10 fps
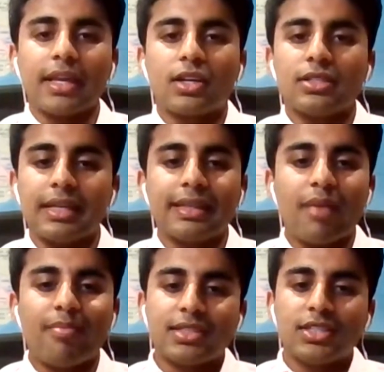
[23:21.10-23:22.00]
me because in
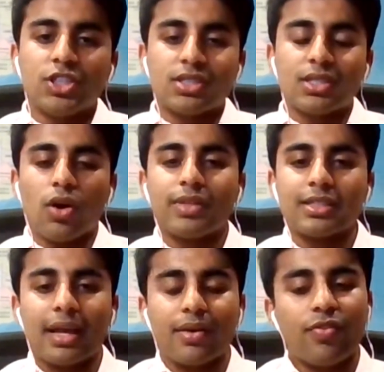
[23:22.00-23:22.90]
that message itself,
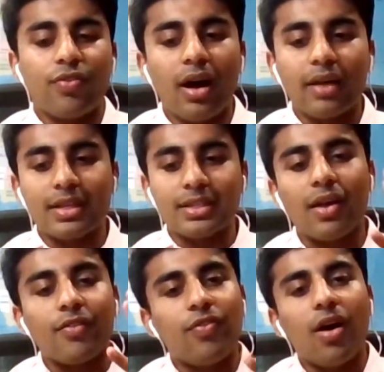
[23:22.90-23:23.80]
there's like
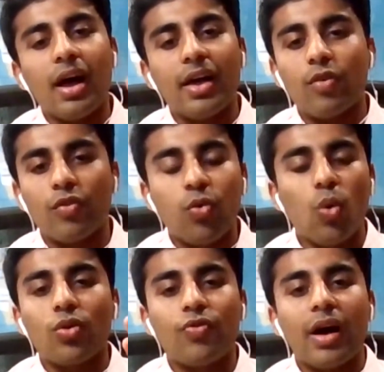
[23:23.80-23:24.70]
4
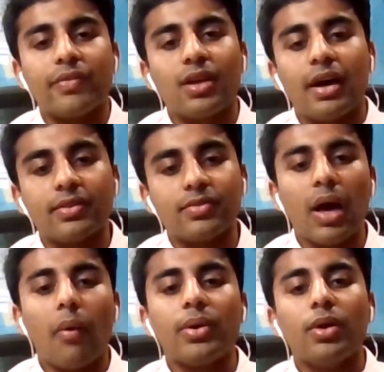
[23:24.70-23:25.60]
or 5 signs of
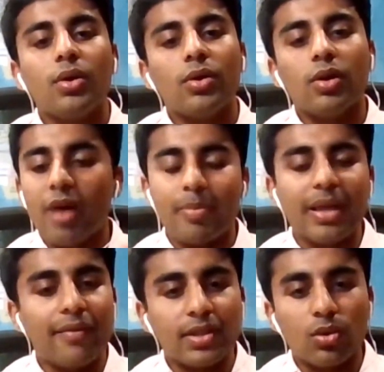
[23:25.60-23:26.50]
someone who might be
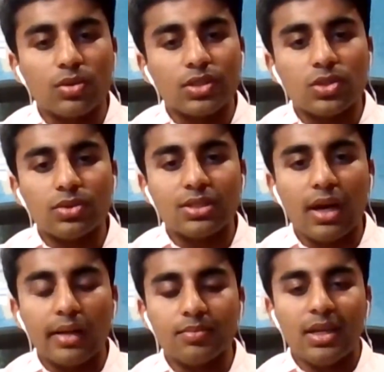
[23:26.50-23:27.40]
having thoughts of
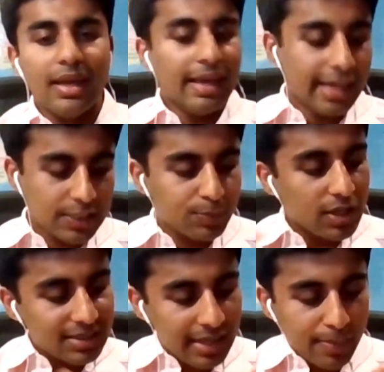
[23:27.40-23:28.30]
suicide. And he
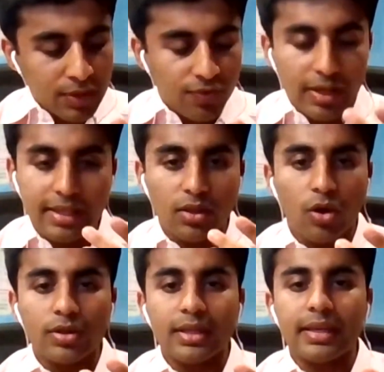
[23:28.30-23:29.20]
expressed that he was feeling
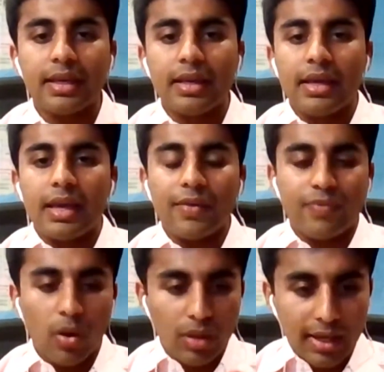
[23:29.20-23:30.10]
lonely. He
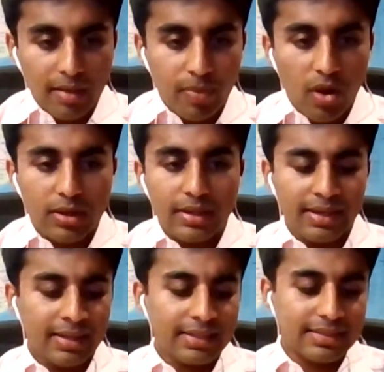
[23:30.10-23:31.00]
felt like a
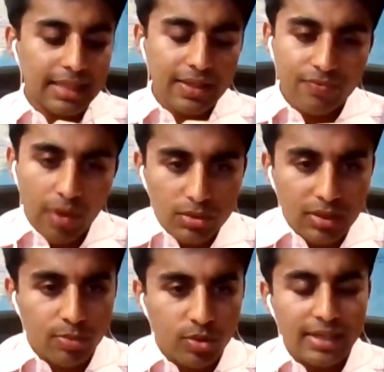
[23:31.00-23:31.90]
burden. He said he felt
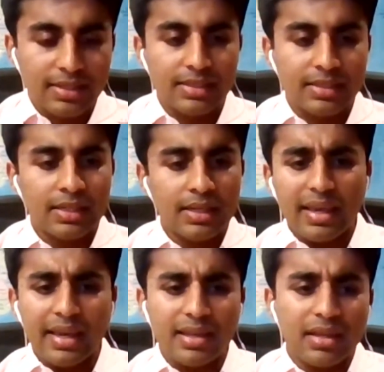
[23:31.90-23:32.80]
depressed.
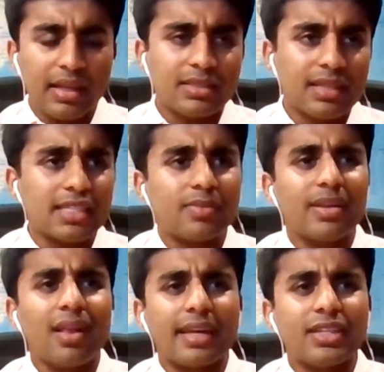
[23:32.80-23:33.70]
He had said to me
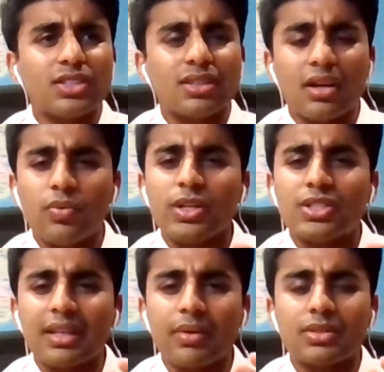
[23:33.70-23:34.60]
he just kind of
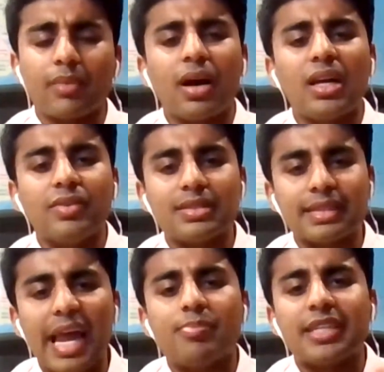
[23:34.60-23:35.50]
wished that there was some kind of
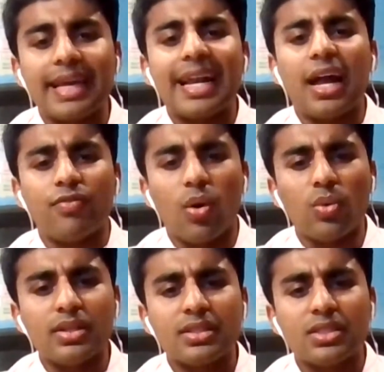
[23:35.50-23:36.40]
escape to get out of all
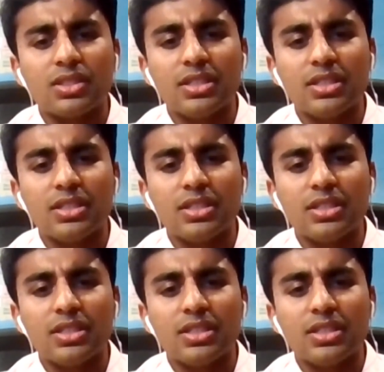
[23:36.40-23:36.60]
this.